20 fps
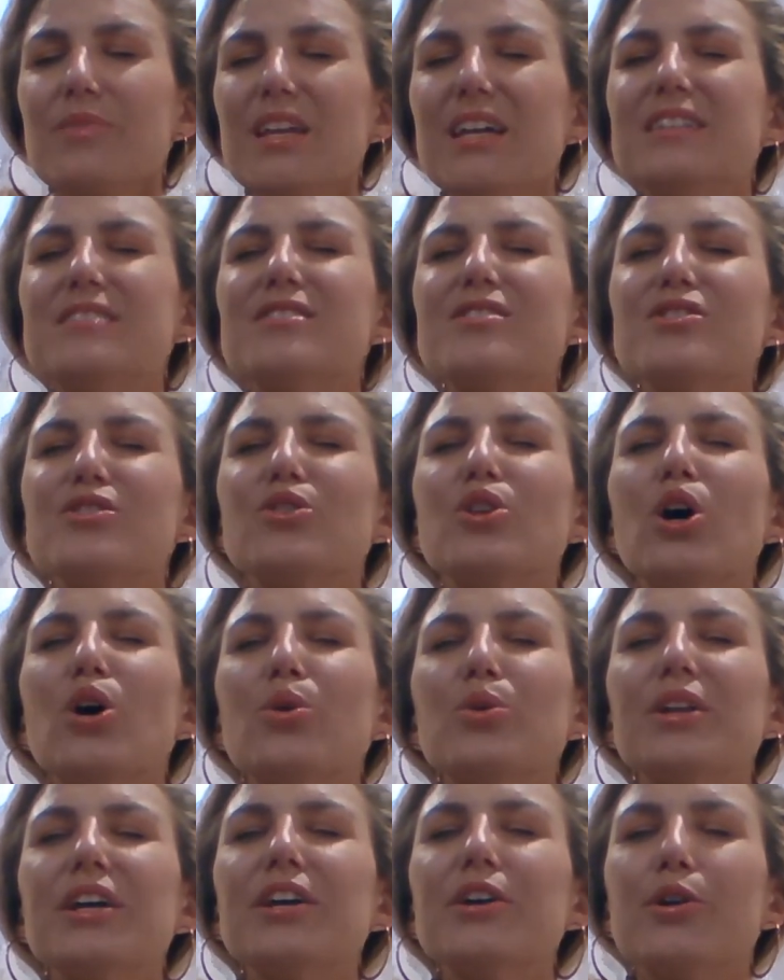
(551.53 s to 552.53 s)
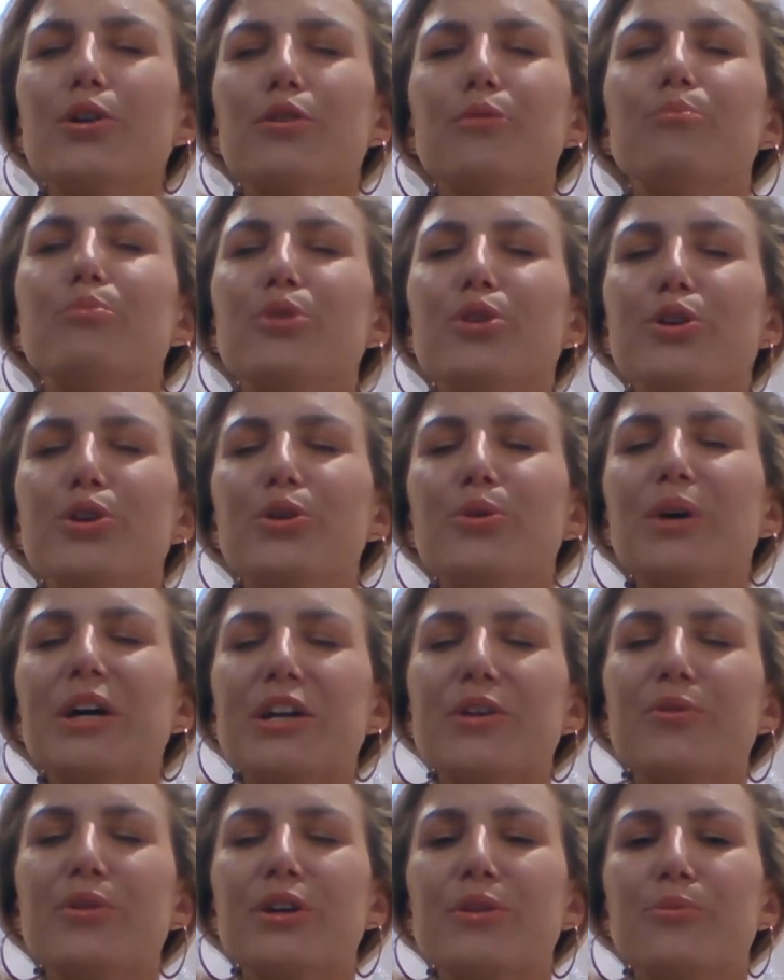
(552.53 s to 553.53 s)
And slowly her blue and
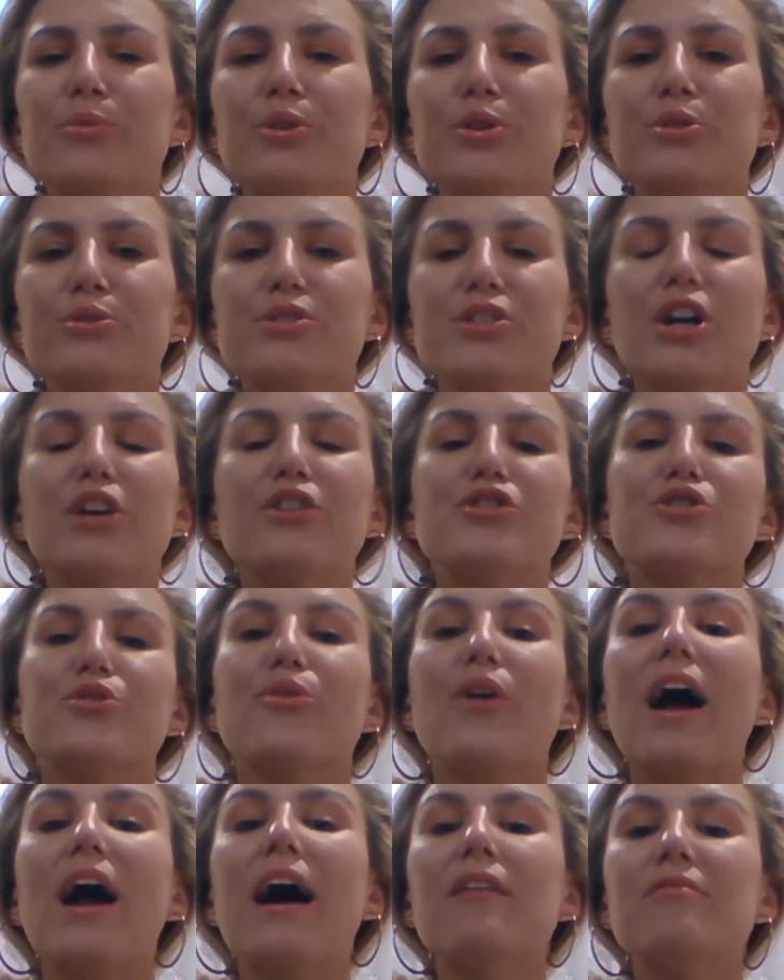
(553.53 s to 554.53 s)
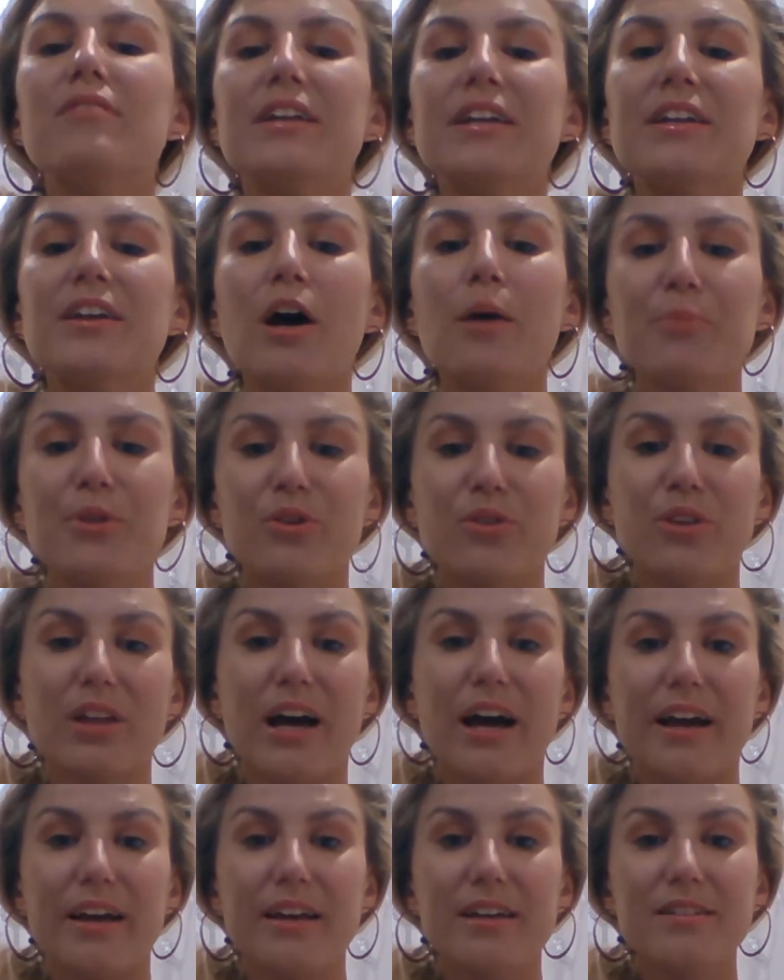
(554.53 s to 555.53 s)
green roots are traveling up your
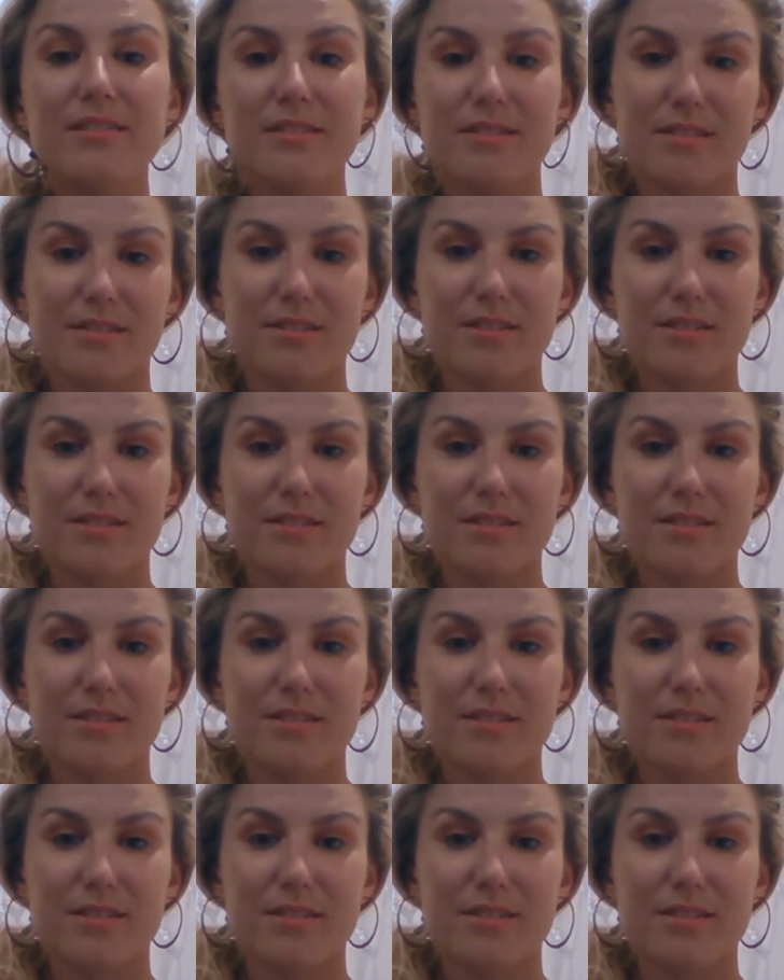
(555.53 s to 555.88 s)
legs